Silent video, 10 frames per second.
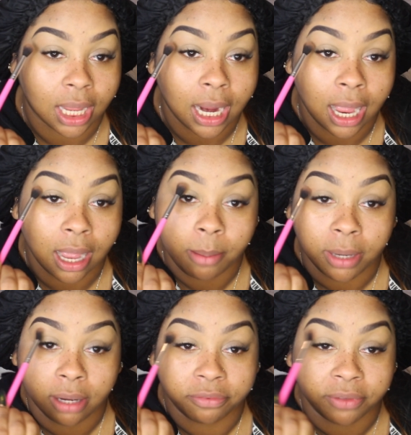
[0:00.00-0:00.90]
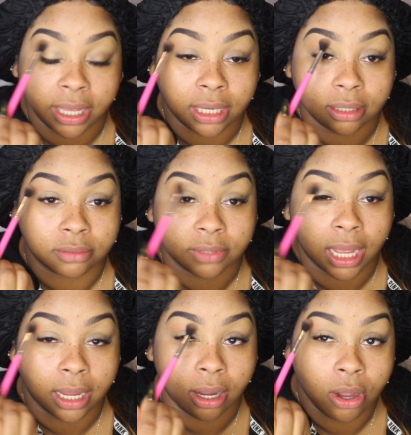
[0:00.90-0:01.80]
Like, I'm a fan of
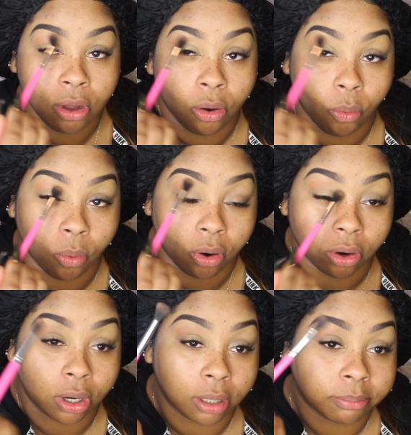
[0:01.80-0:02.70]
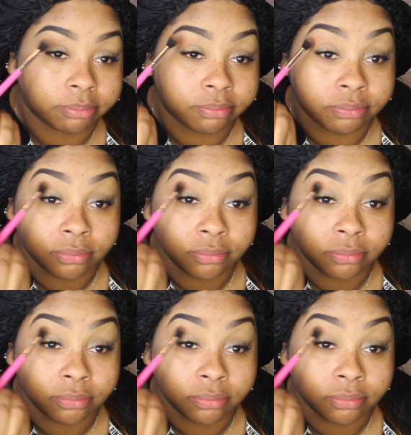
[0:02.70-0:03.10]
like warm